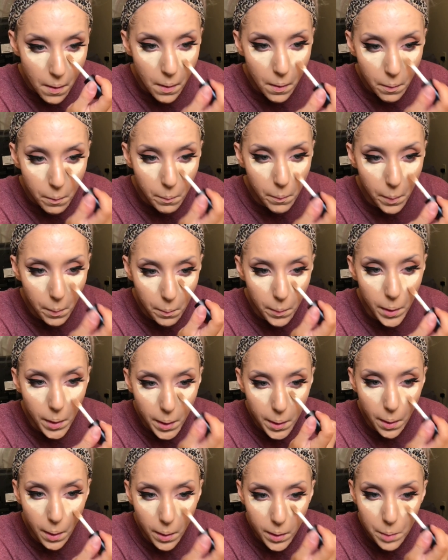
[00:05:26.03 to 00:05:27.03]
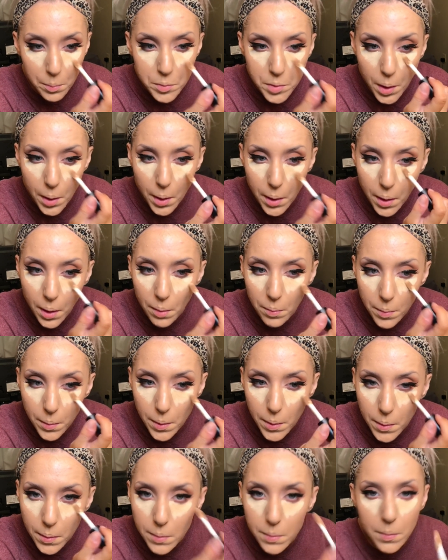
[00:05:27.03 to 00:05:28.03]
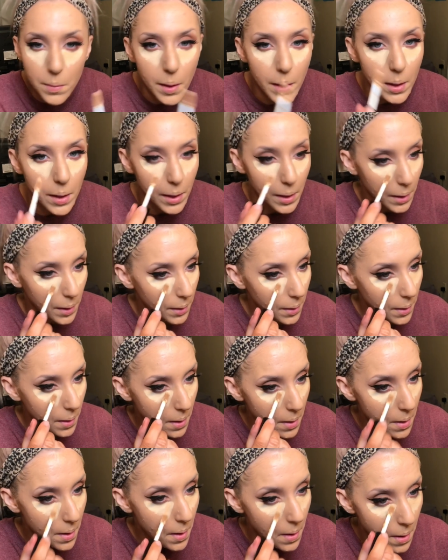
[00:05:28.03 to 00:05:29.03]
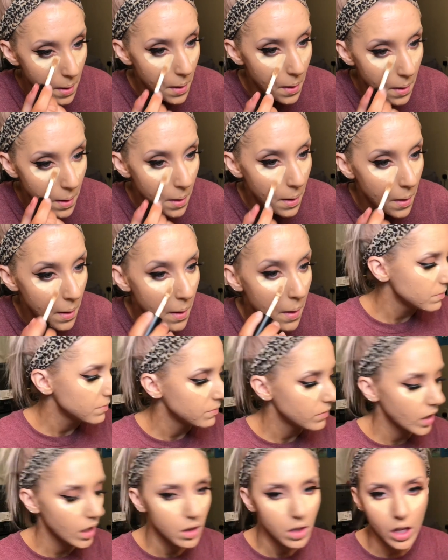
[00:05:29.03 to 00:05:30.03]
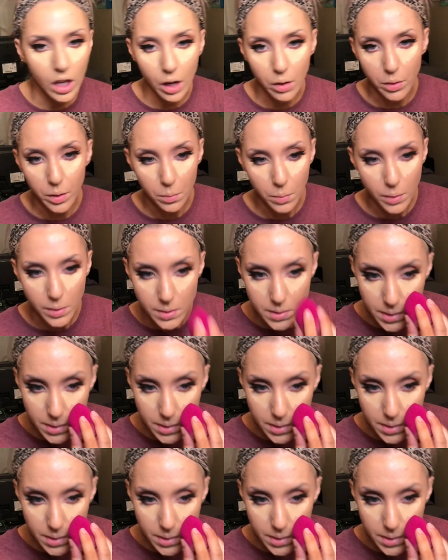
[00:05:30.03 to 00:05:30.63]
When really all I'm trying to cover is right here. Go in once